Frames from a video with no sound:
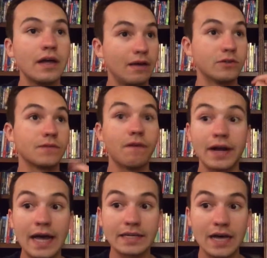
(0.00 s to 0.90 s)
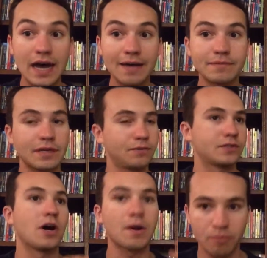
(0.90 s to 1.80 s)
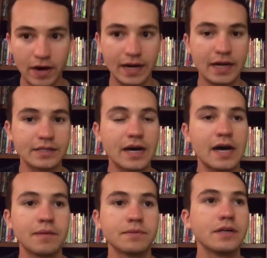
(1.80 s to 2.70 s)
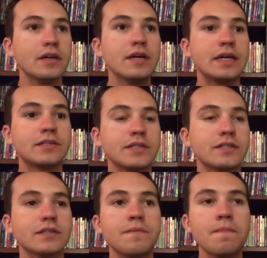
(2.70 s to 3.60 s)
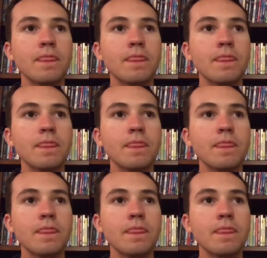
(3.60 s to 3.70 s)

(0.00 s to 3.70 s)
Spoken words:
It was funny at times. It was heartbreaking at times. It's just,